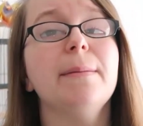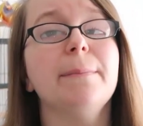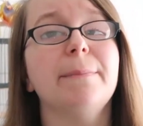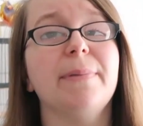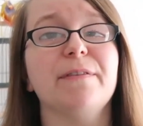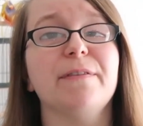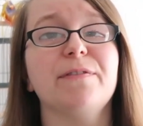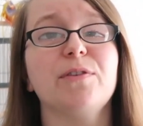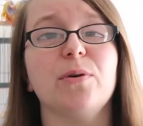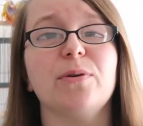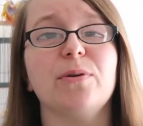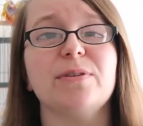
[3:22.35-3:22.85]

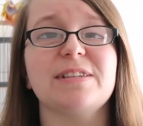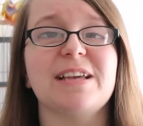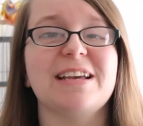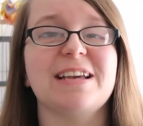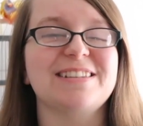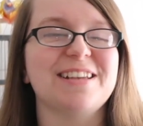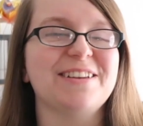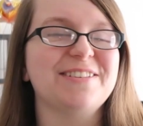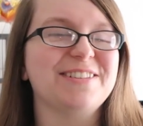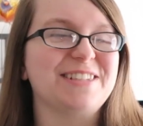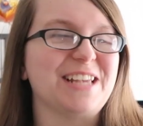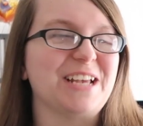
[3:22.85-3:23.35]
But of course,
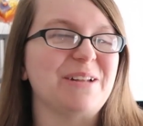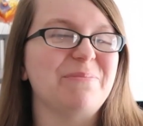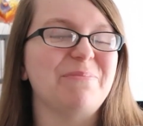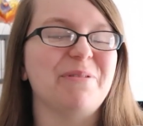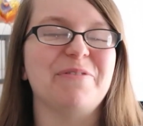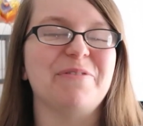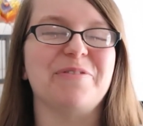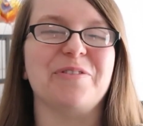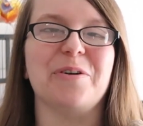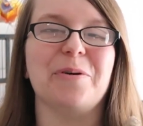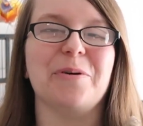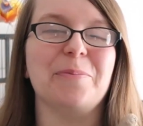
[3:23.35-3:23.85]
as I've said
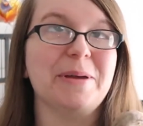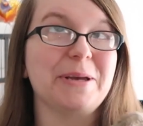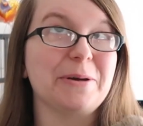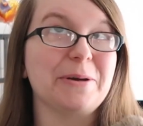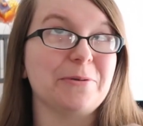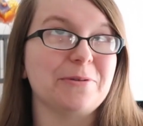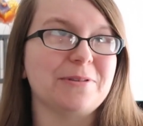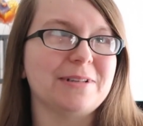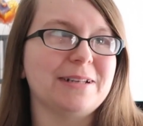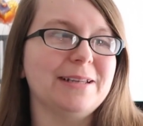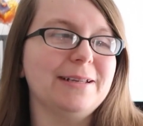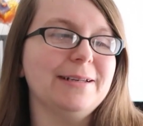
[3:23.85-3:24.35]
before,
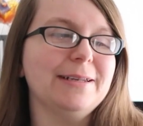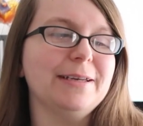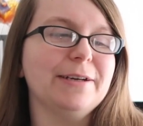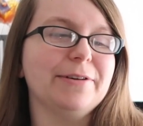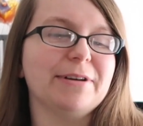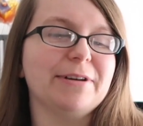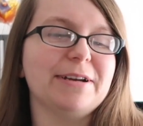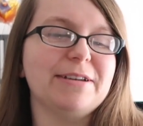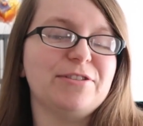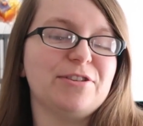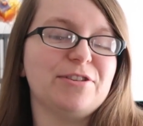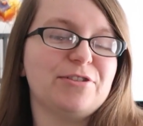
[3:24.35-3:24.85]
Pickles clearly
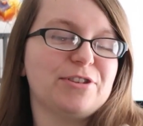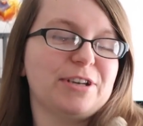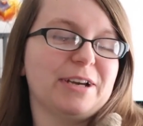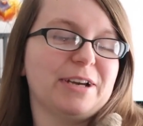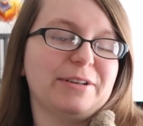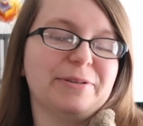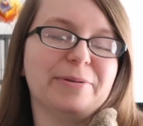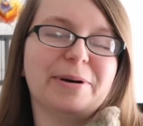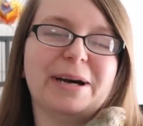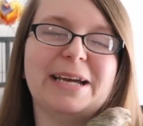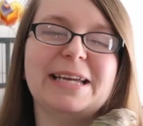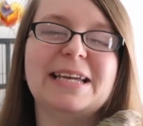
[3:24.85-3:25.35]
agrees, she's
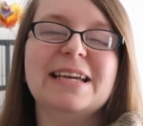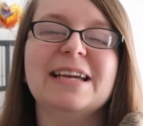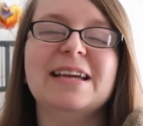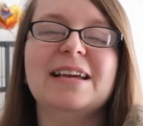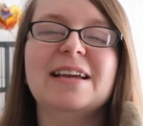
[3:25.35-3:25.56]
chatting away.